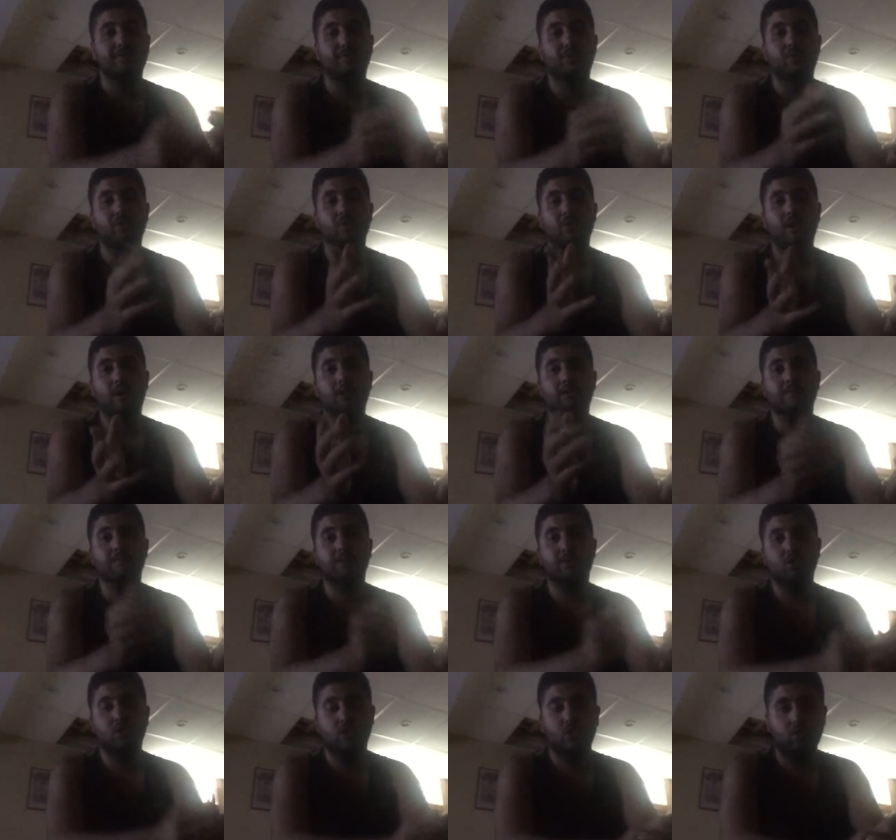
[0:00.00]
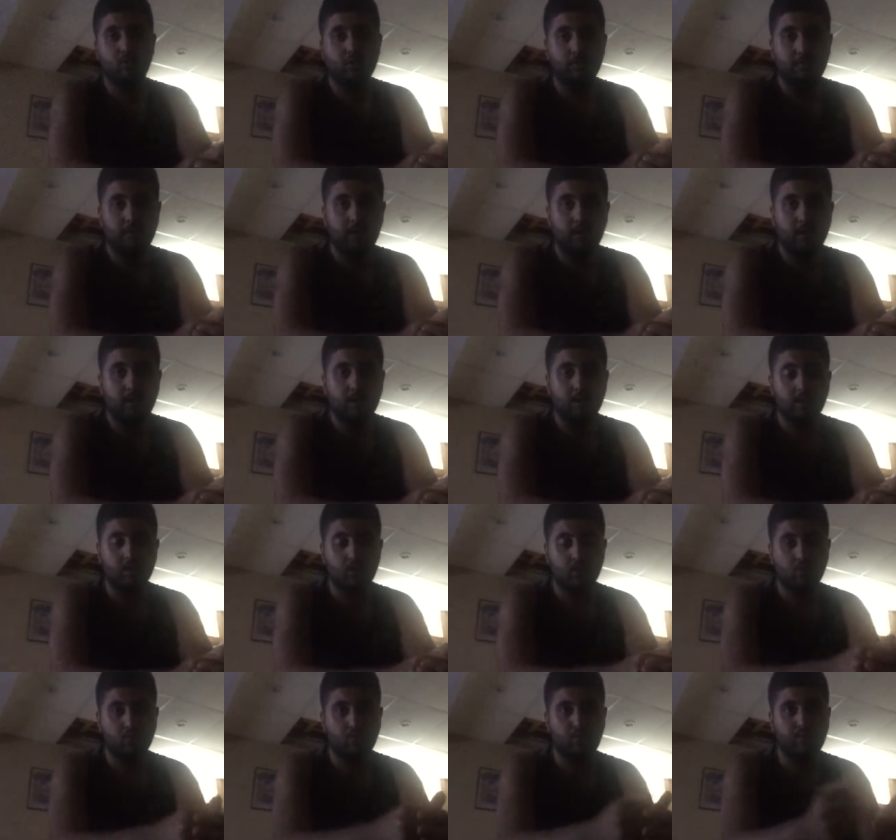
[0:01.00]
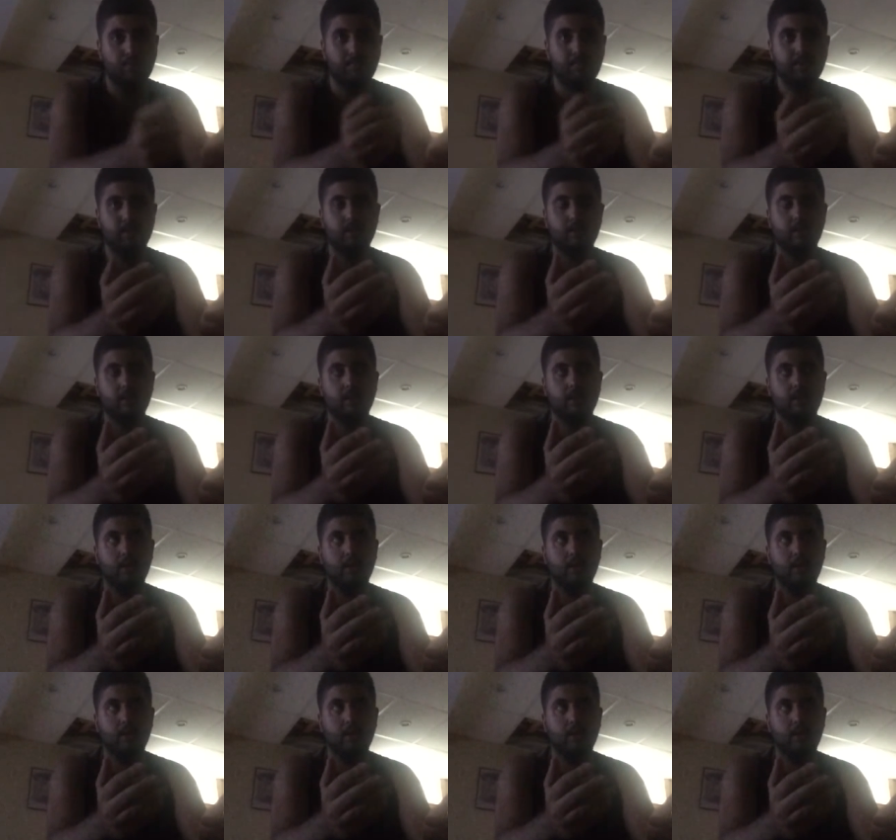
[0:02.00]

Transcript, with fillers: support you guys been showing me. Showing me